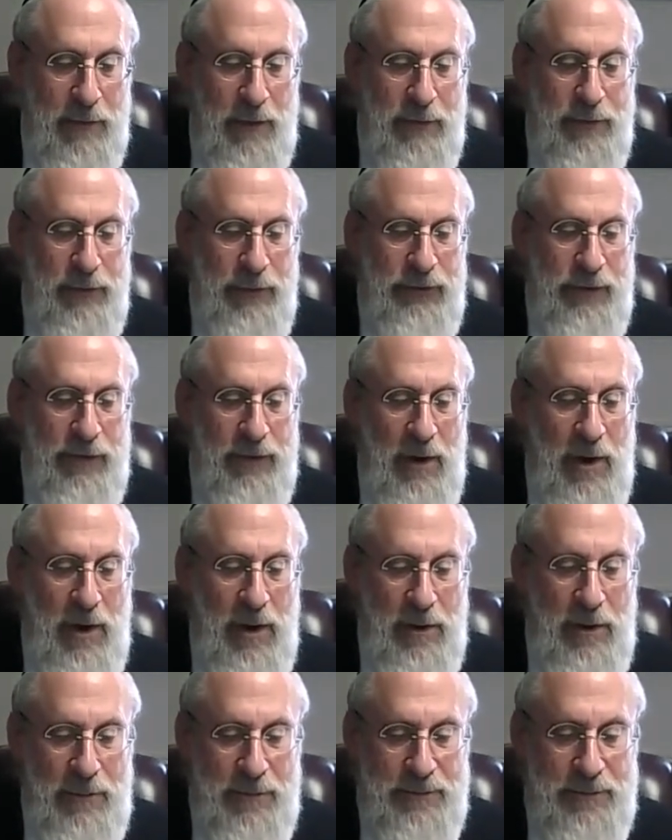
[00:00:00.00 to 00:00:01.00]
First of
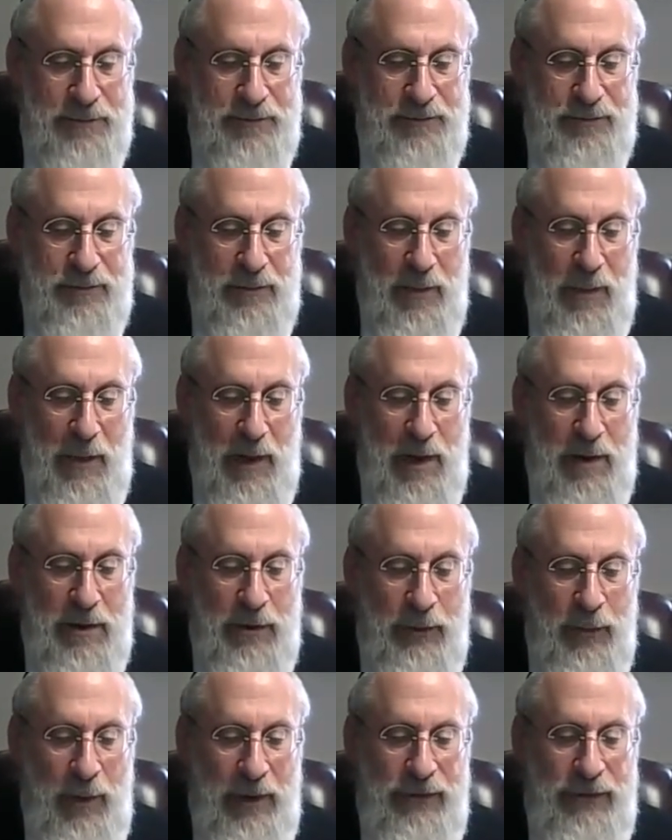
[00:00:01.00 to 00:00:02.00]
all,
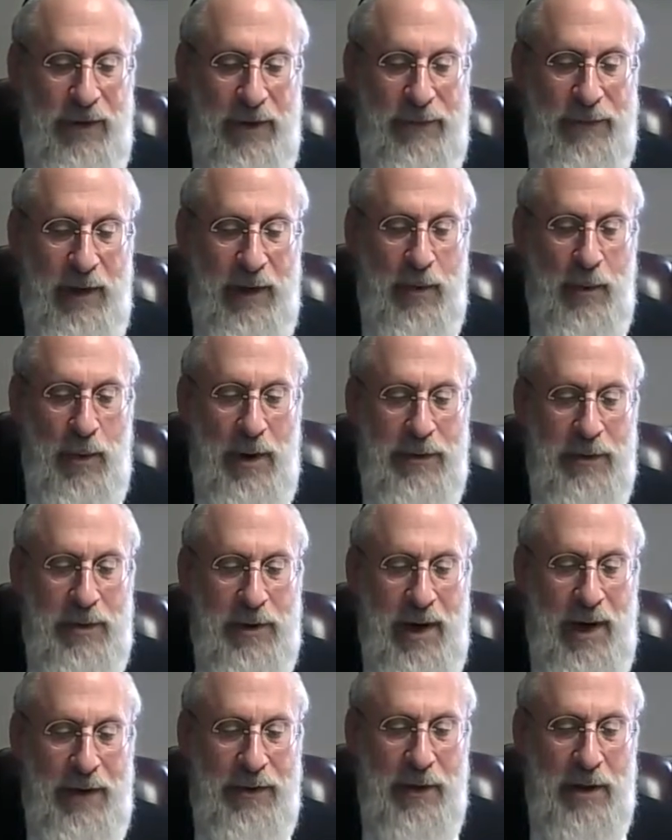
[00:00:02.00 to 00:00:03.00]
there's one suffix whether or
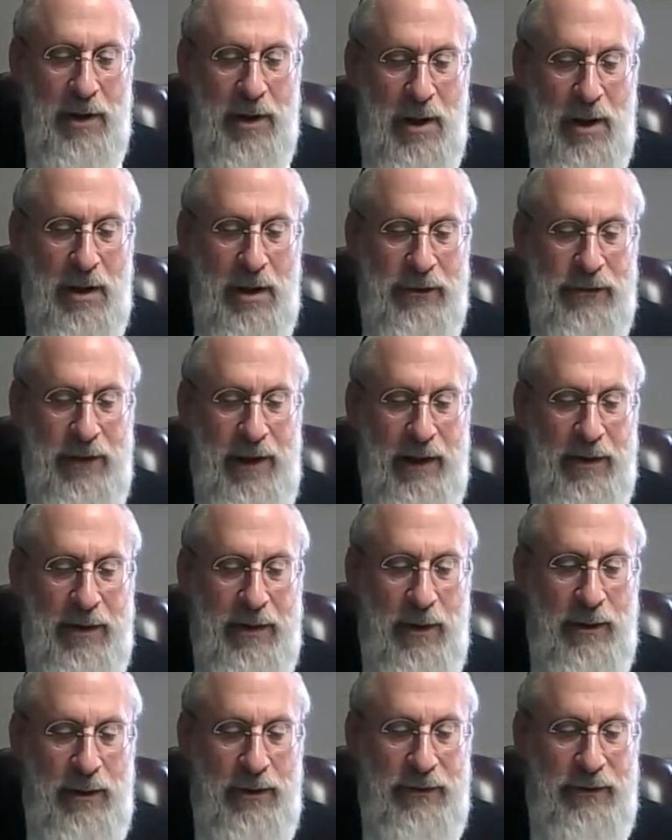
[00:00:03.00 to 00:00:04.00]
not the halacha is like
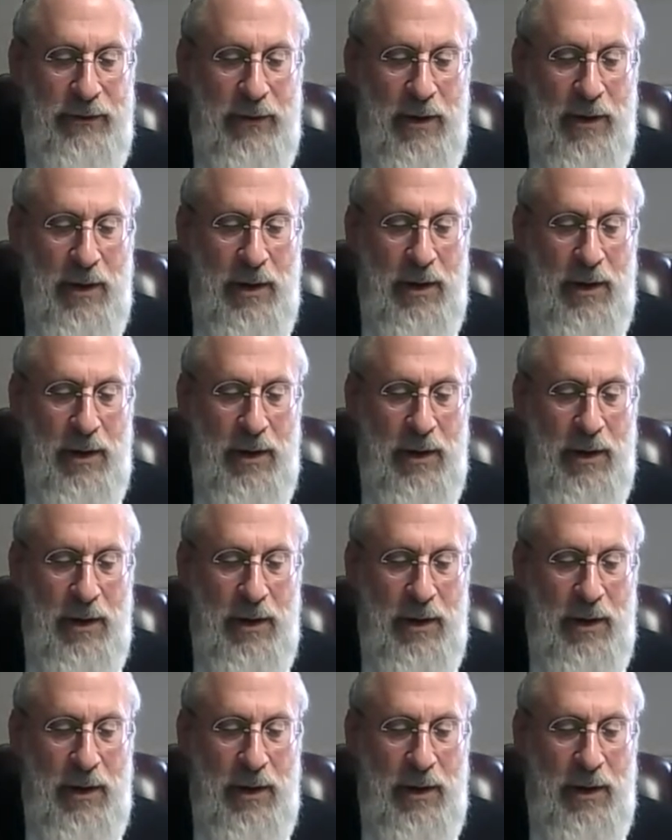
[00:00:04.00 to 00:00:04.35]
those